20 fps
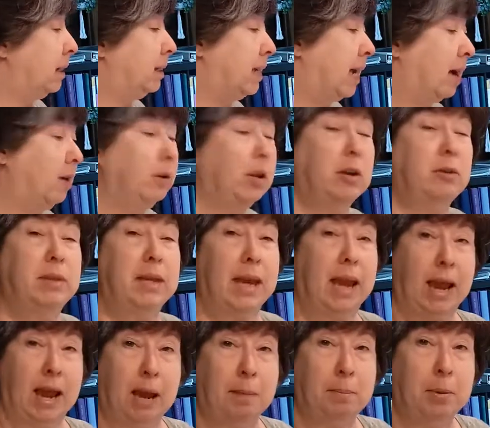download the
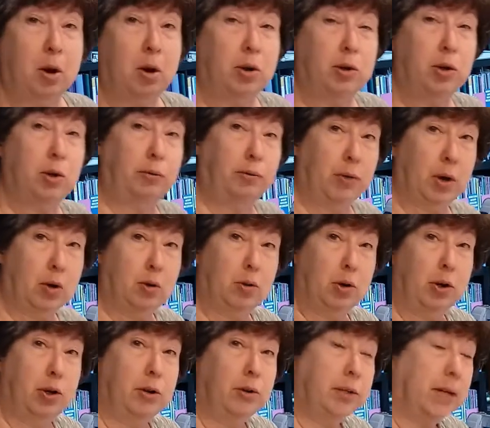app on your phone
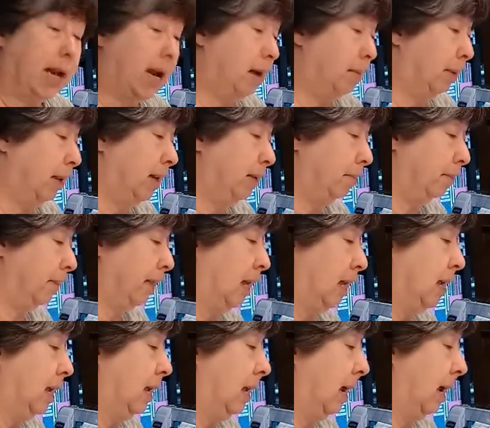or your tablet,
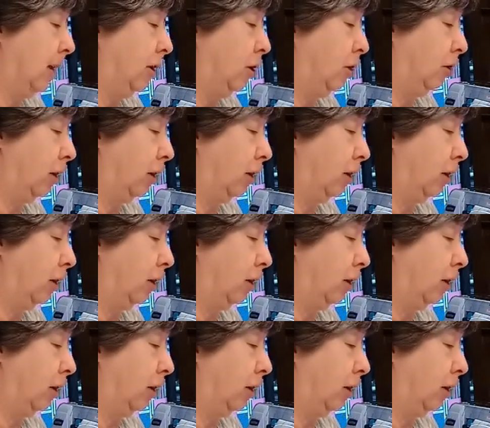and you